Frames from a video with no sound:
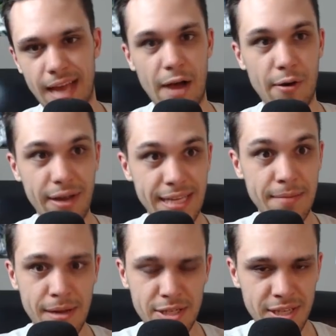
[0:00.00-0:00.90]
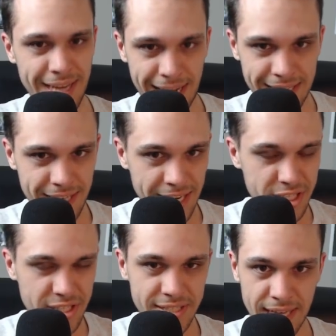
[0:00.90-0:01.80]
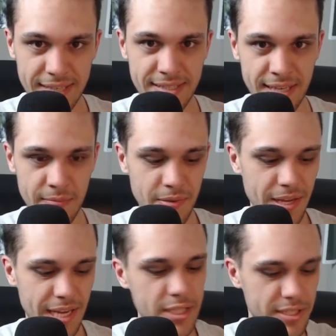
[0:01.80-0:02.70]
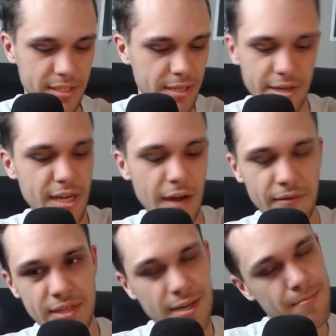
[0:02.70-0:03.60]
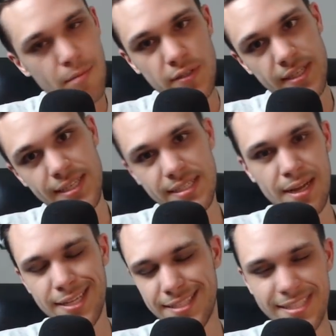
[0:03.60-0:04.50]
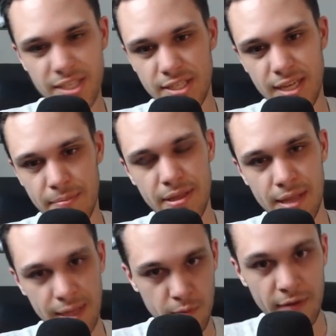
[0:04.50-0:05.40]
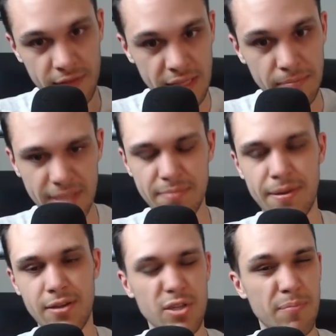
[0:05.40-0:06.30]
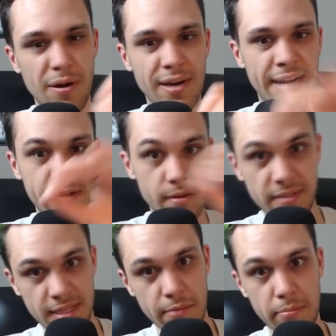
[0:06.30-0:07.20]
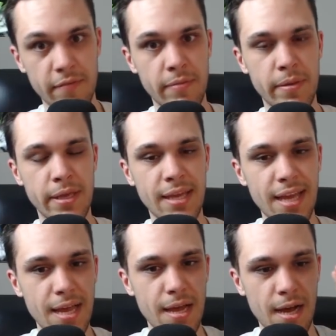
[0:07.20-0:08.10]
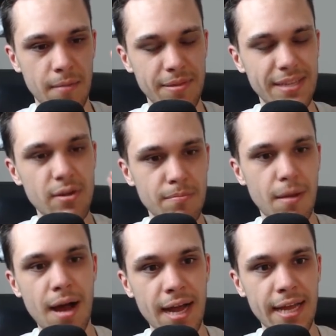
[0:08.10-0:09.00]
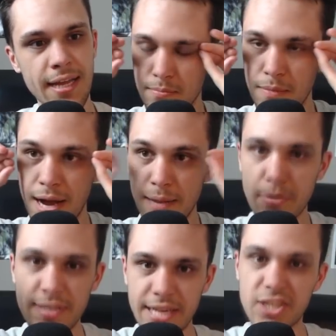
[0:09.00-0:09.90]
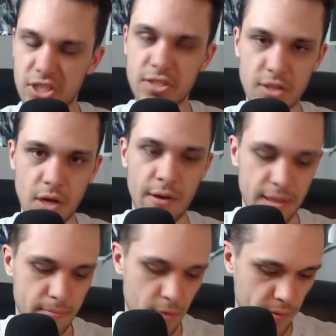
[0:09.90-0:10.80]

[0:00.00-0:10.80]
how I keep mentioning HT Zexion. He just literally covers like most of these slots. He's just going to be like one of the best medals you're probably going to end up seeing in PvP. These are my predictions though at the